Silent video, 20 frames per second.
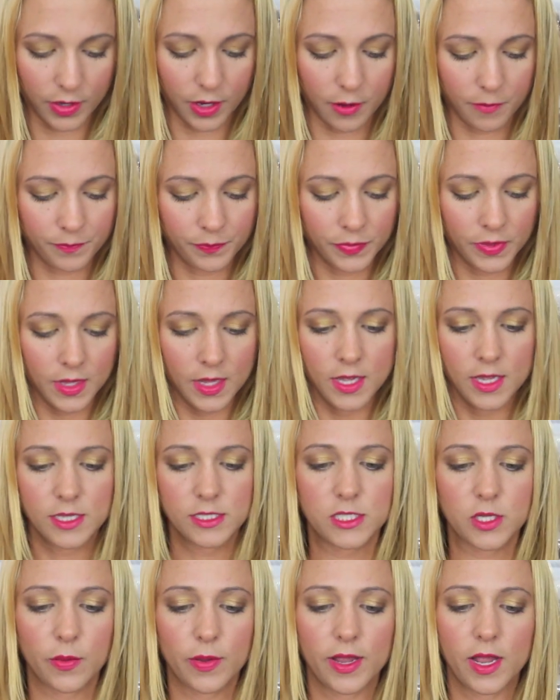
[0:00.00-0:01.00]
we go.
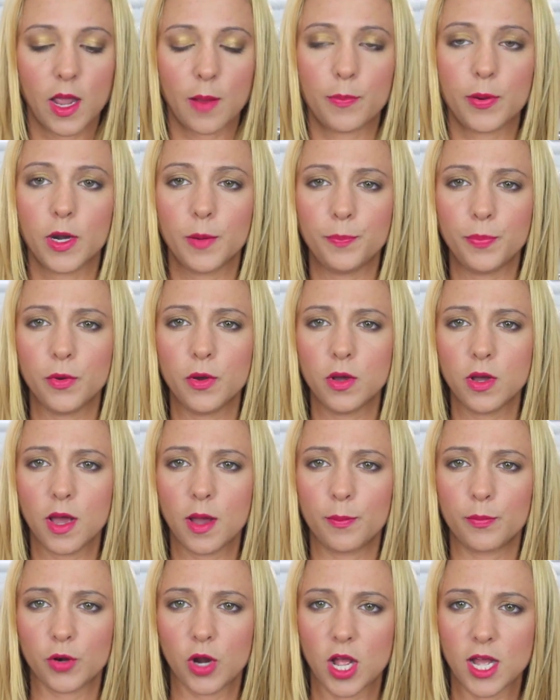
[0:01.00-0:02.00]
So I got purple,
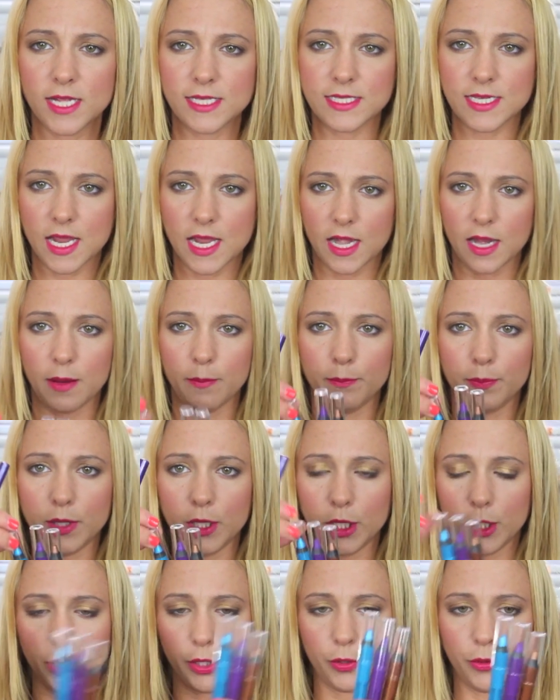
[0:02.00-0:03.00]
a bronze, and a
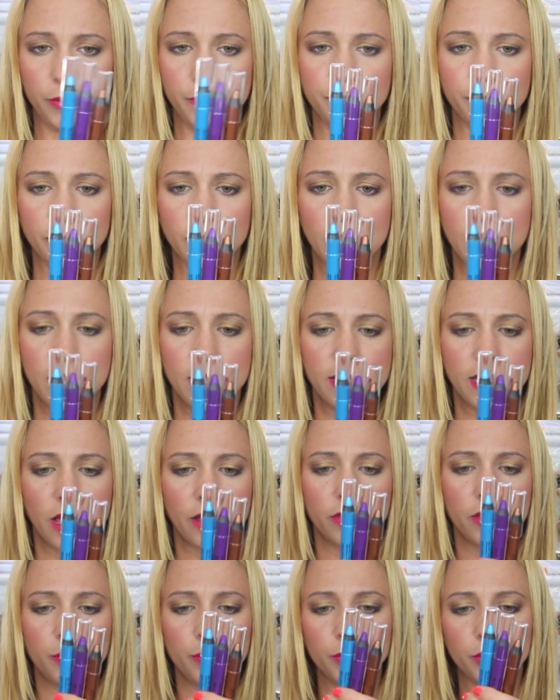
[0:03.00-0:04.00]
blue.
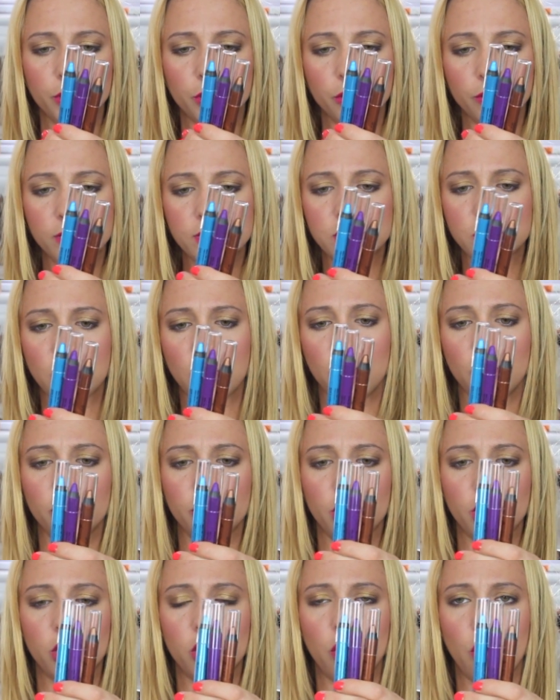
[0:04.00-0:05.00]
Now the blue is
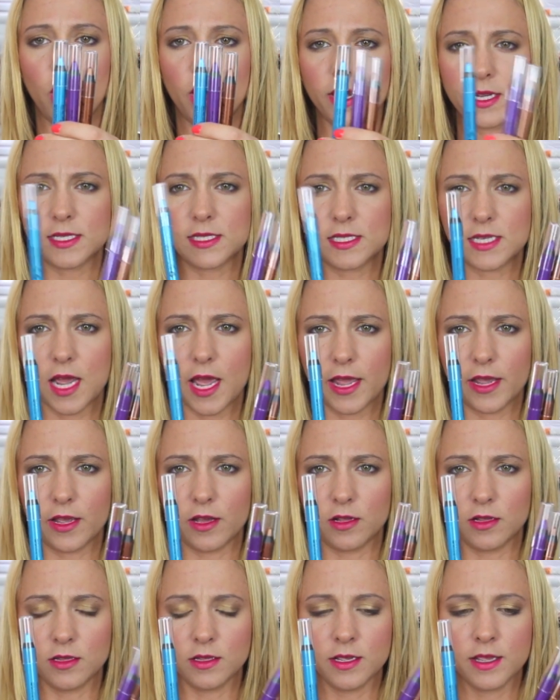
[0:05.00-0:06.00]
called Aquatic
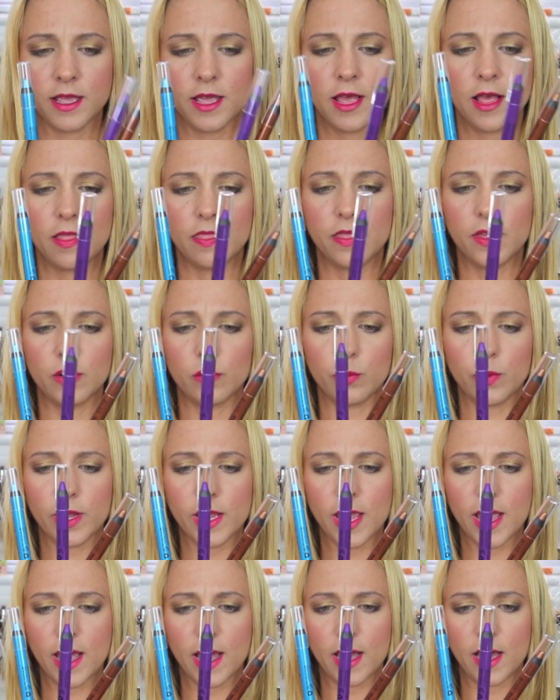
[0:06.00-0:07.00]
Style. Then
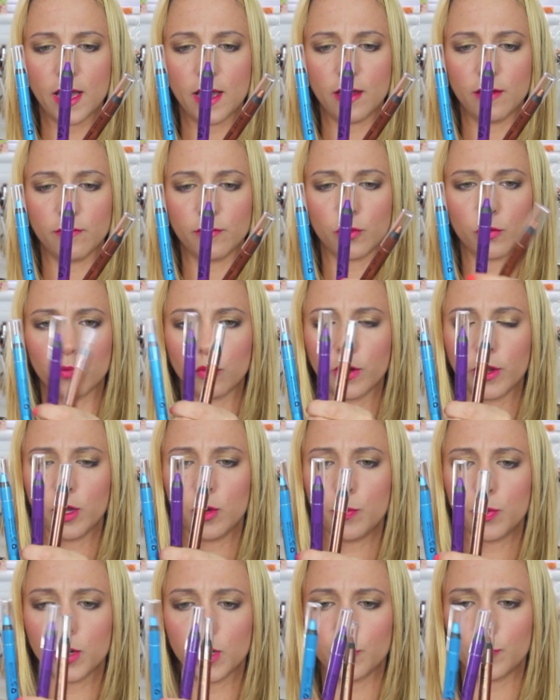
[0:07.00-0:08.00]
we have
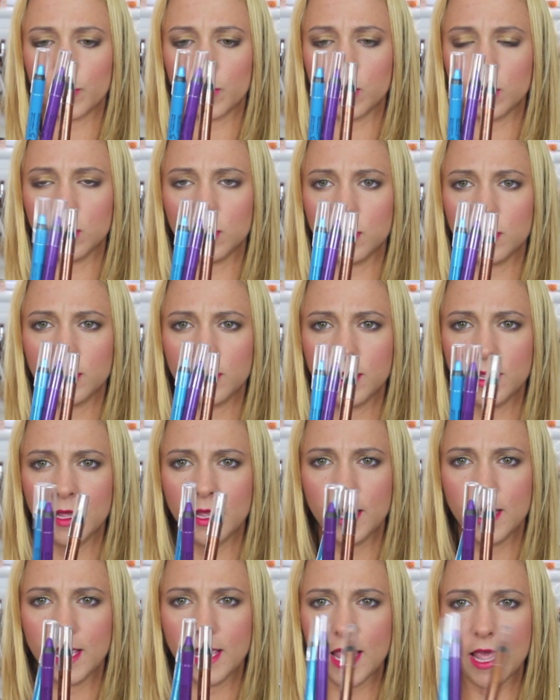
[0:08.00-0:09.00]
Royal Purple.
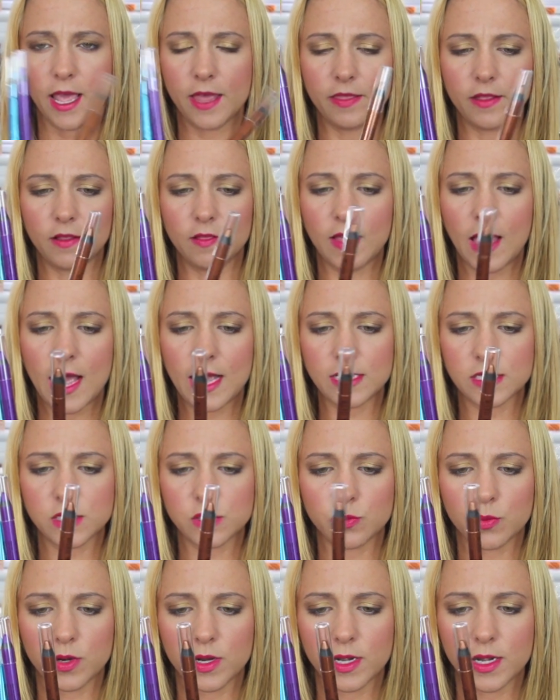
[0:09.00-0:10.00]
And the
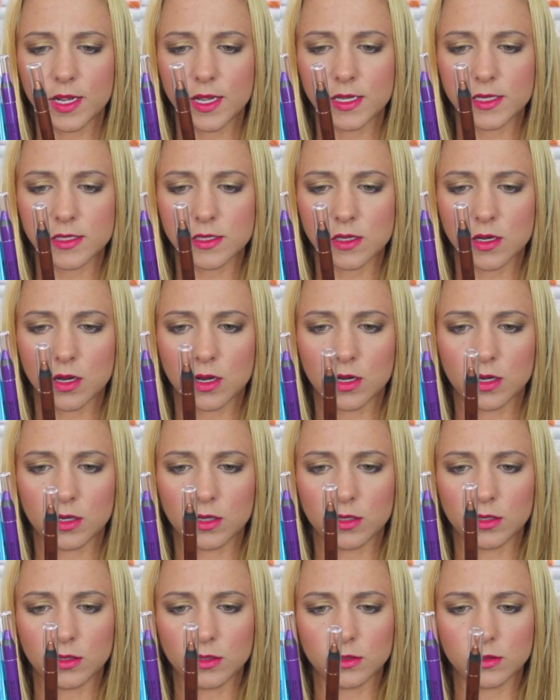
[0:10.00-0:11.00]
last one is
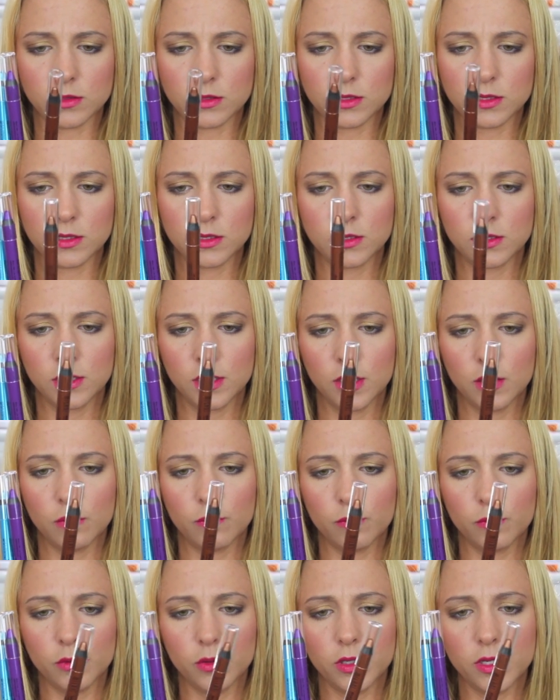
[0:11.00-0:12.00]
called,
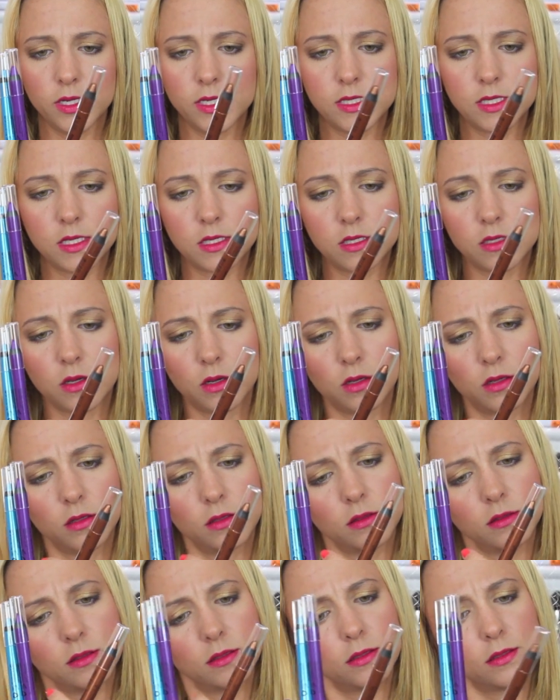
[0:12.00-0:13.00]
what is this
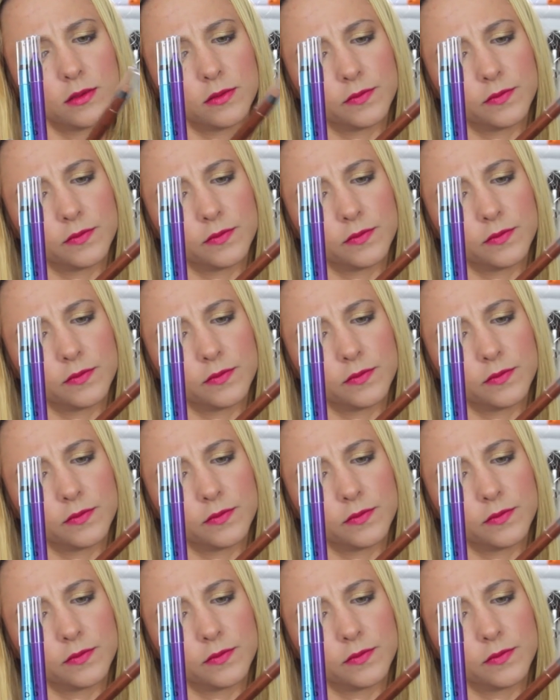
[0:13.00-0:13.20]
called?